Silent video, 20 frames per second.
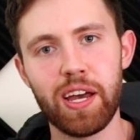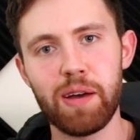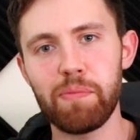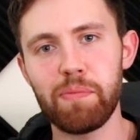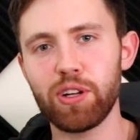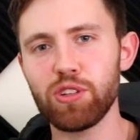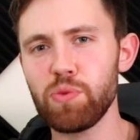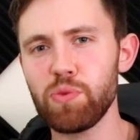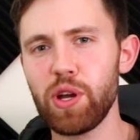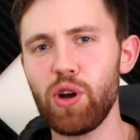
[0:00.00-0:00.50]

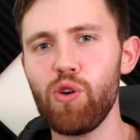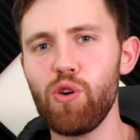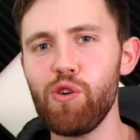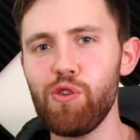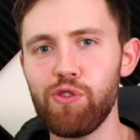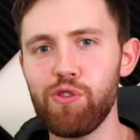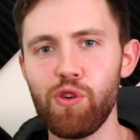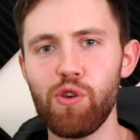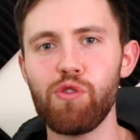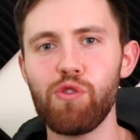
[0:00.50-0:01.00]
Because we all
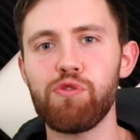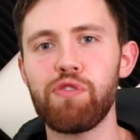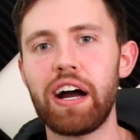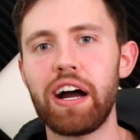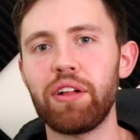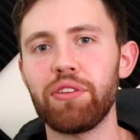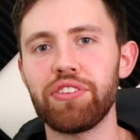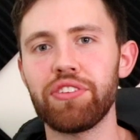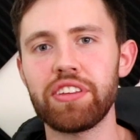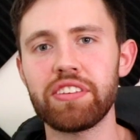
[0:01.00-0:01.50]
fall
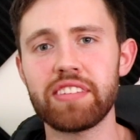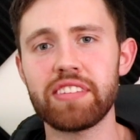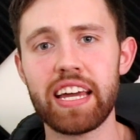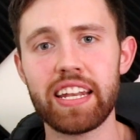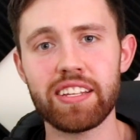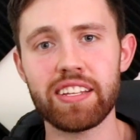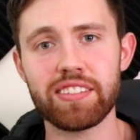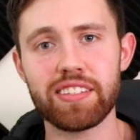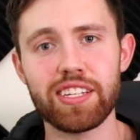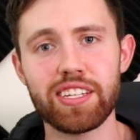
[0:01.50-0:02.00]
foul to this
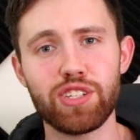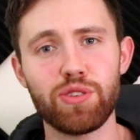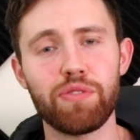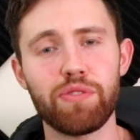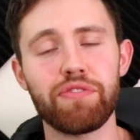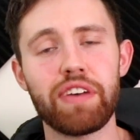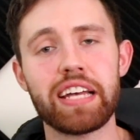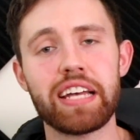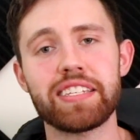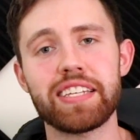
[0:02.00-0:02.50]
tendency to
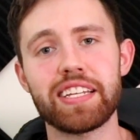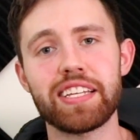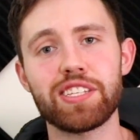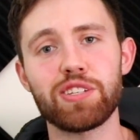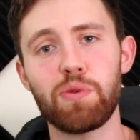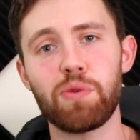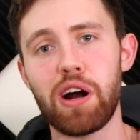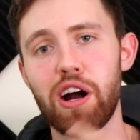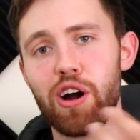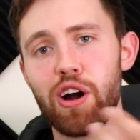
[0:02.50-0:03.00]
invest
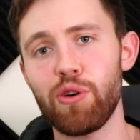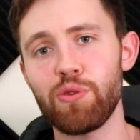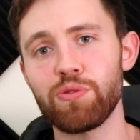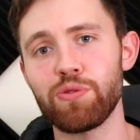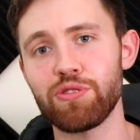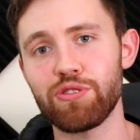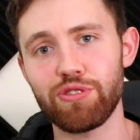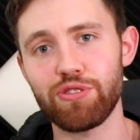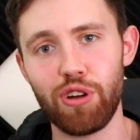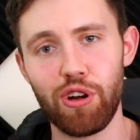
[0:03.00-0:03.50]
into our own
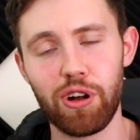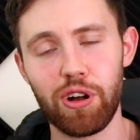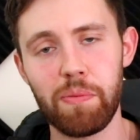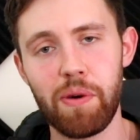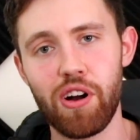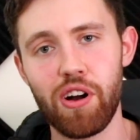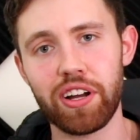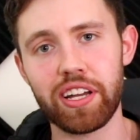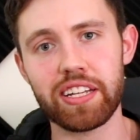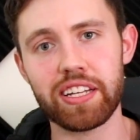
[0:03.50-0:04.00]
stock
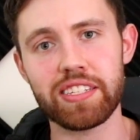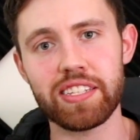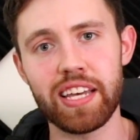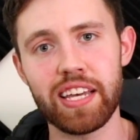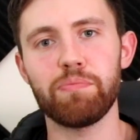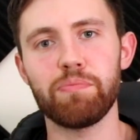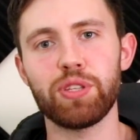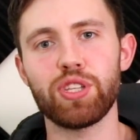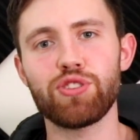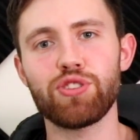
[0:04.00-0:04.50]
market.
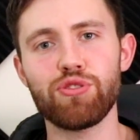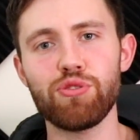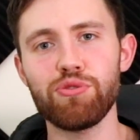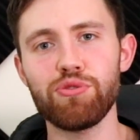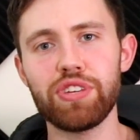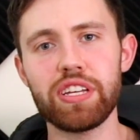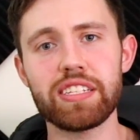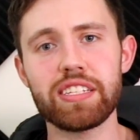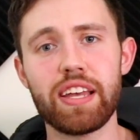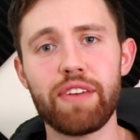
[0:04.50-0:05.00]
But the
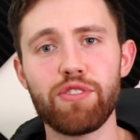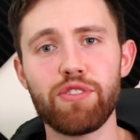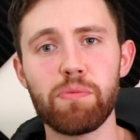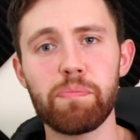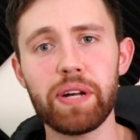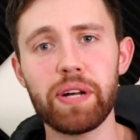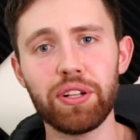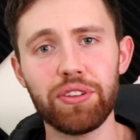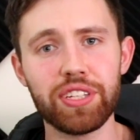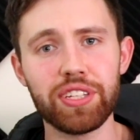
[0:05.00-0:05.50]
truth is, if you're
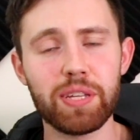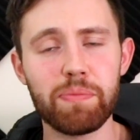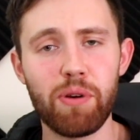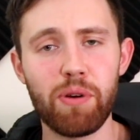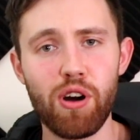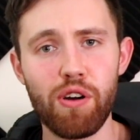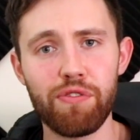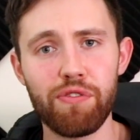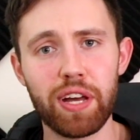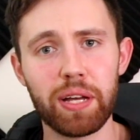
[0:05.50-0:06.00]
building the
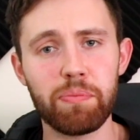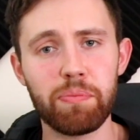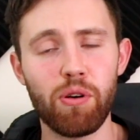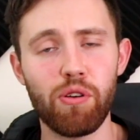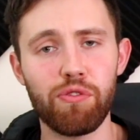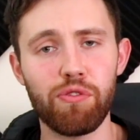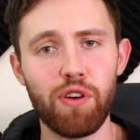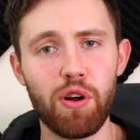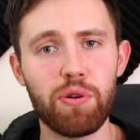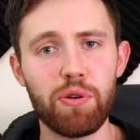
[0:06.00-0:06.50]
perfect
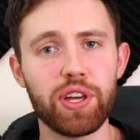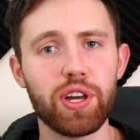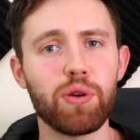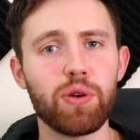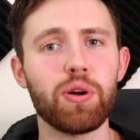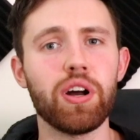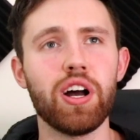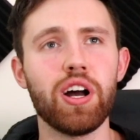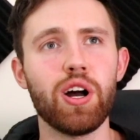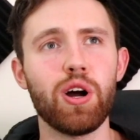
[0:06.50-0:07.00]

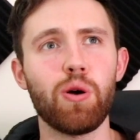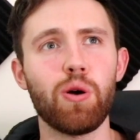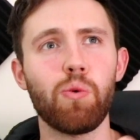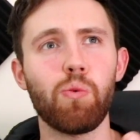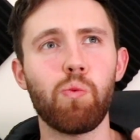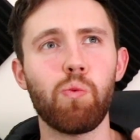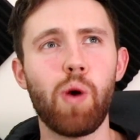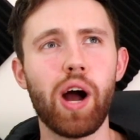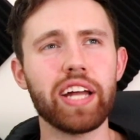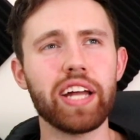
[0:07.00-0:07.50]
portfolio,
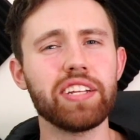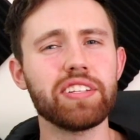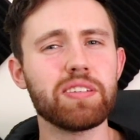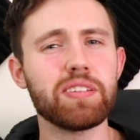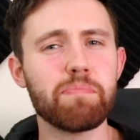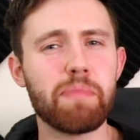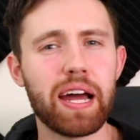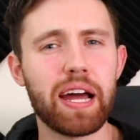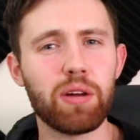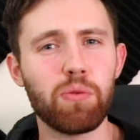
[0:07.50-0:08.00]
why does
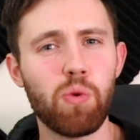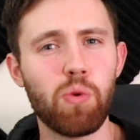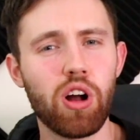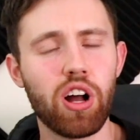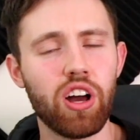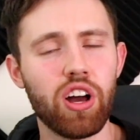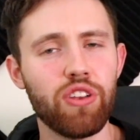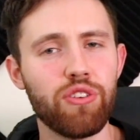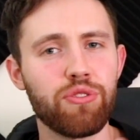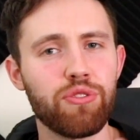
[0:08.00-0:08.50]
it matter what
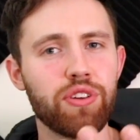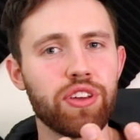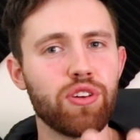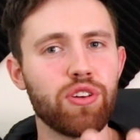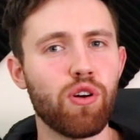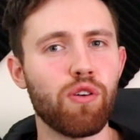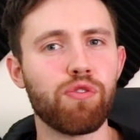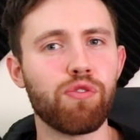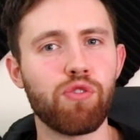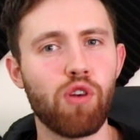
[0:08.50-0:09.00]
country
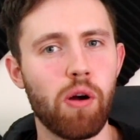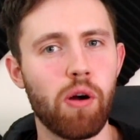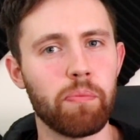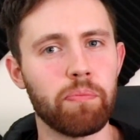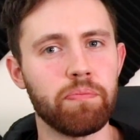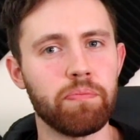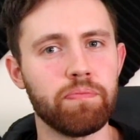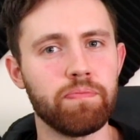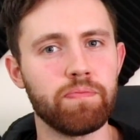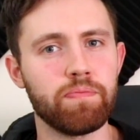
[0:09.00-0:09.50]
you're from?
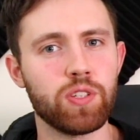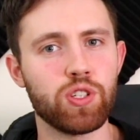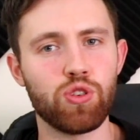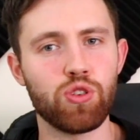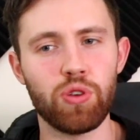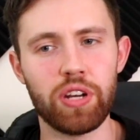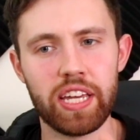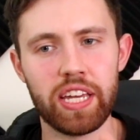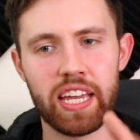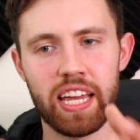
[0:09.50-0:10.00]

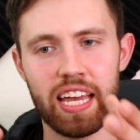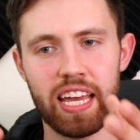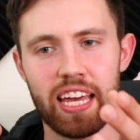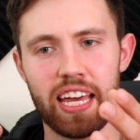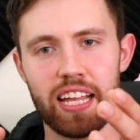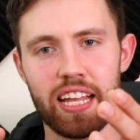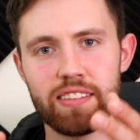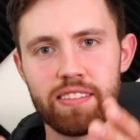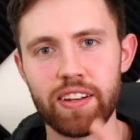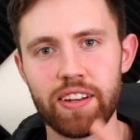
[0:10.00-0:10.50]
Surely
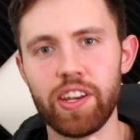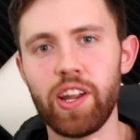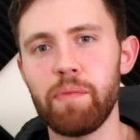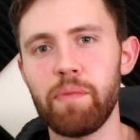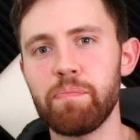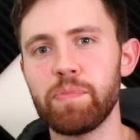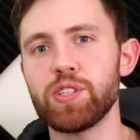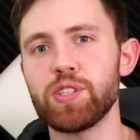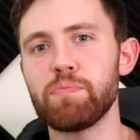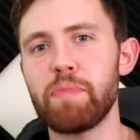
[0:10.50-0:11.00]
it's a
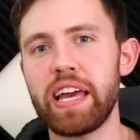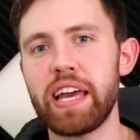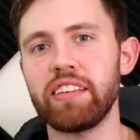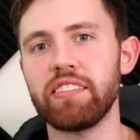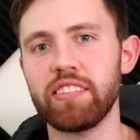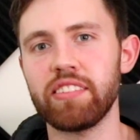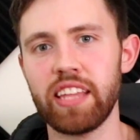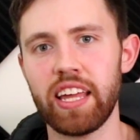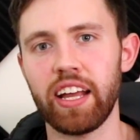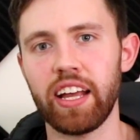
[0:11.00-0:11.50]

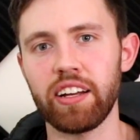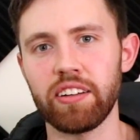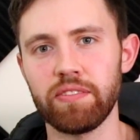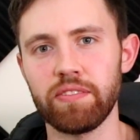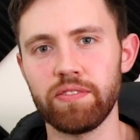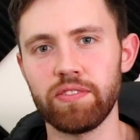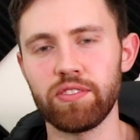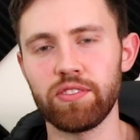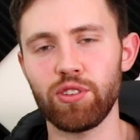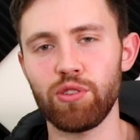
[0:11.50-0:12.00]
numbers-based thing.
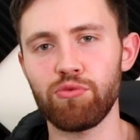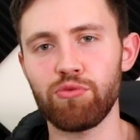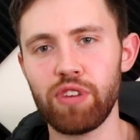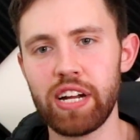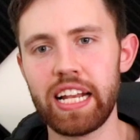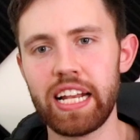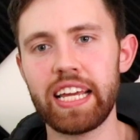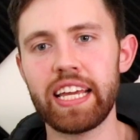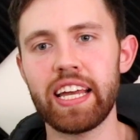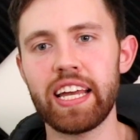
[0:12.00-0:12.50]
So
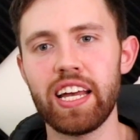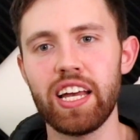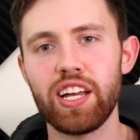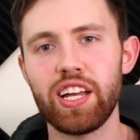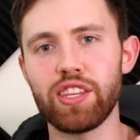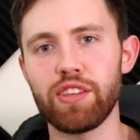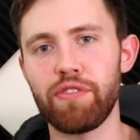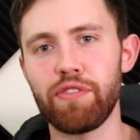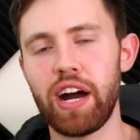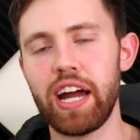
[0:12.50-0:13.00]
really,
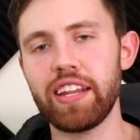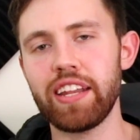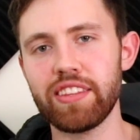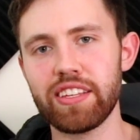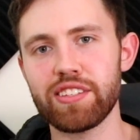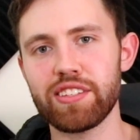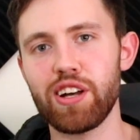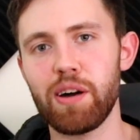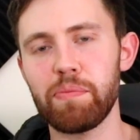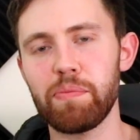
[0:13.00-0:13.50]
dividing
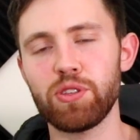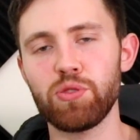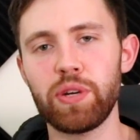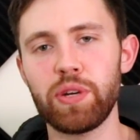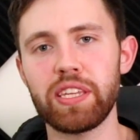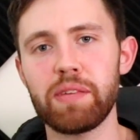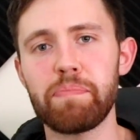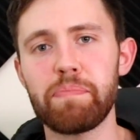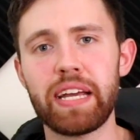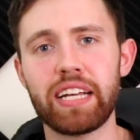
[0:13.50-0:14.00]
this up
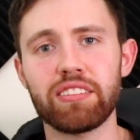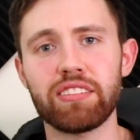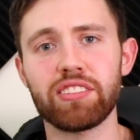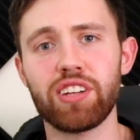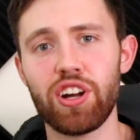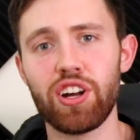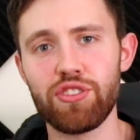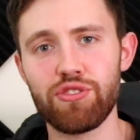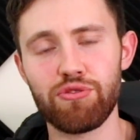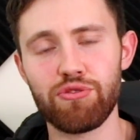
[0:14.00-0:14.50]
between the biggest
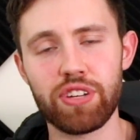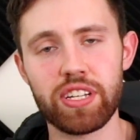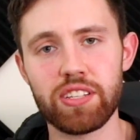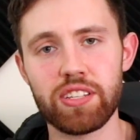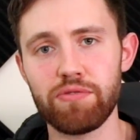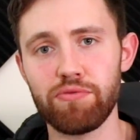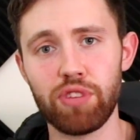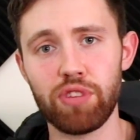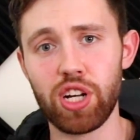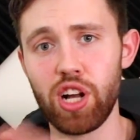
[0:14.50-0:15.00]

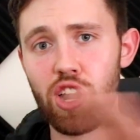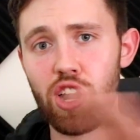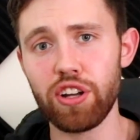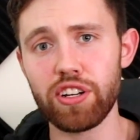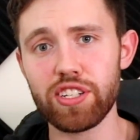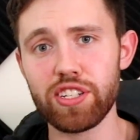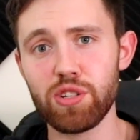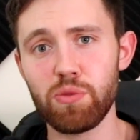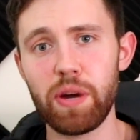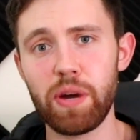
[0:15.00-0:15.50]
countries,
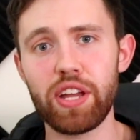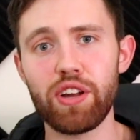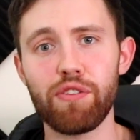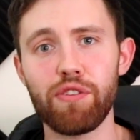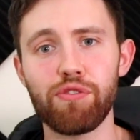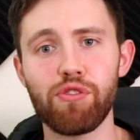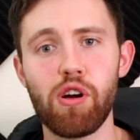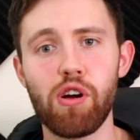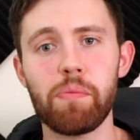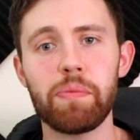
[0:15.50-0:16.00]
regardless of where you're
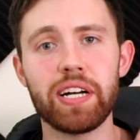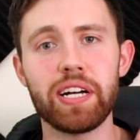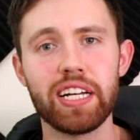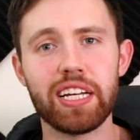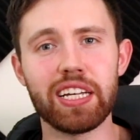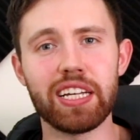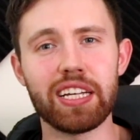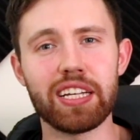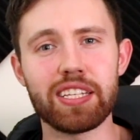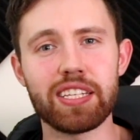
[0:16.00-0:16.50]
from,
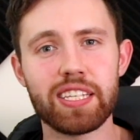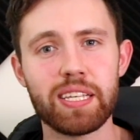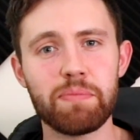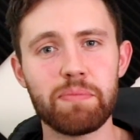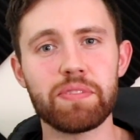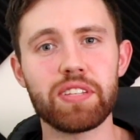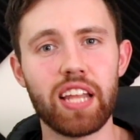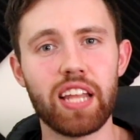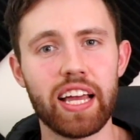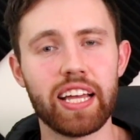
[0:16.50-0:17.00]

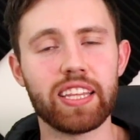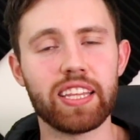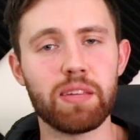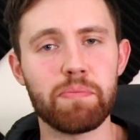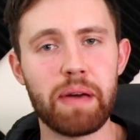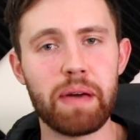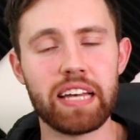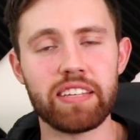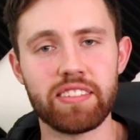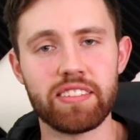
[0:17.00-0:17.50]
seems like the
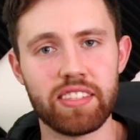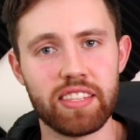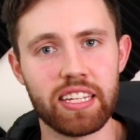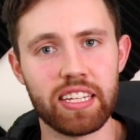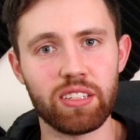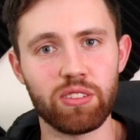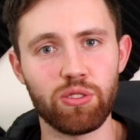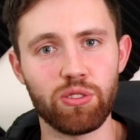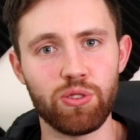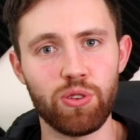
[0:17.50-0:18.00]
best
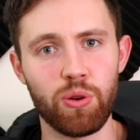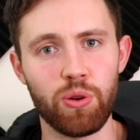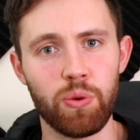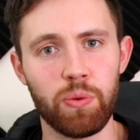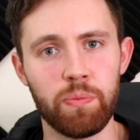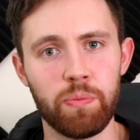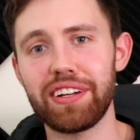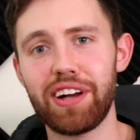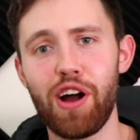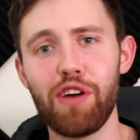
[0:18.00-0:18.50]
thing to do.
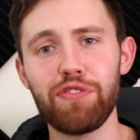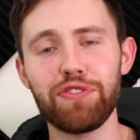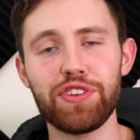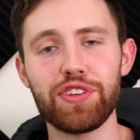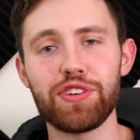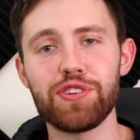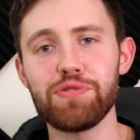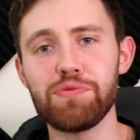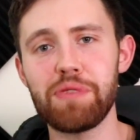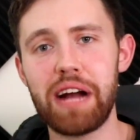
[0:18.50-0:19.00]
After
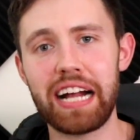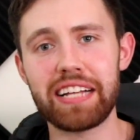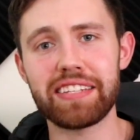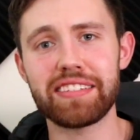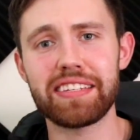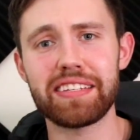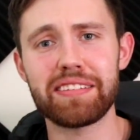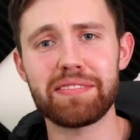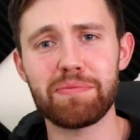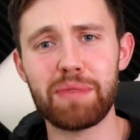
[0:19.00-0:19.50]
you, as
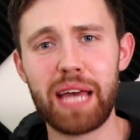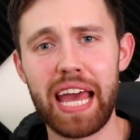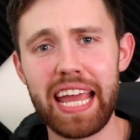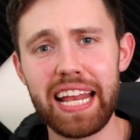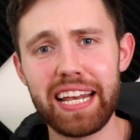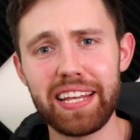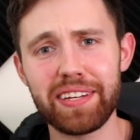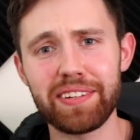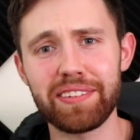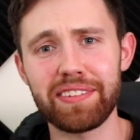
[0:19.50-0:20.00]
this
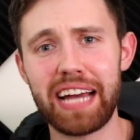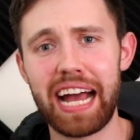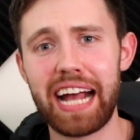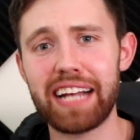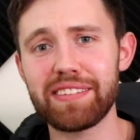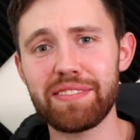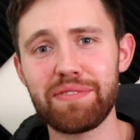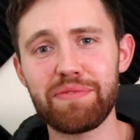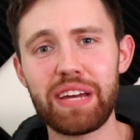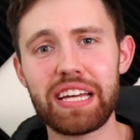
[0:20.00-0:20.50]
alien,
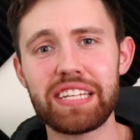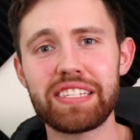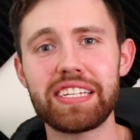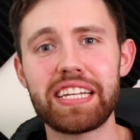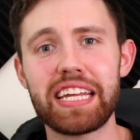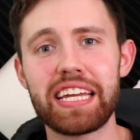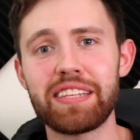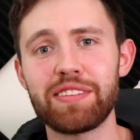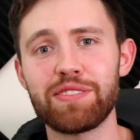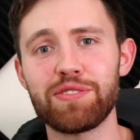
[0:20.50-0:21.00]
has invested
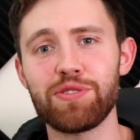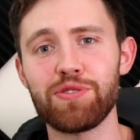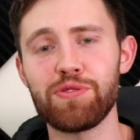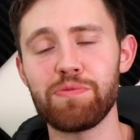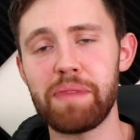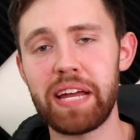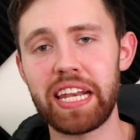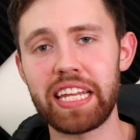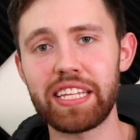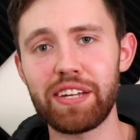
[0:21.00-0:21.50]
into
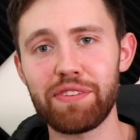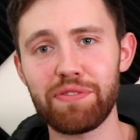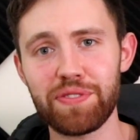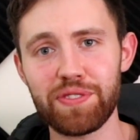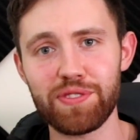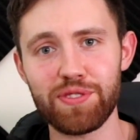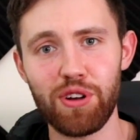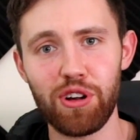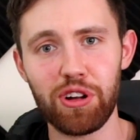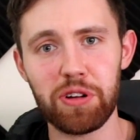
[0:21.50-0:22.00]
many different
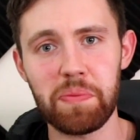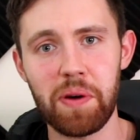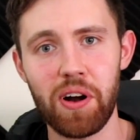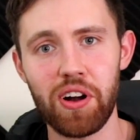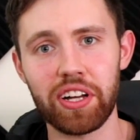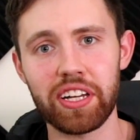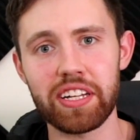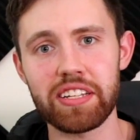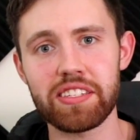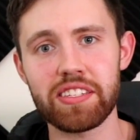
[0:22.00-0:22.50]
stock
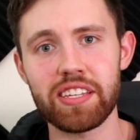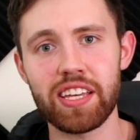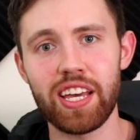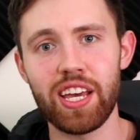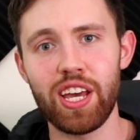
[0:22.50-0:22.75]
markets,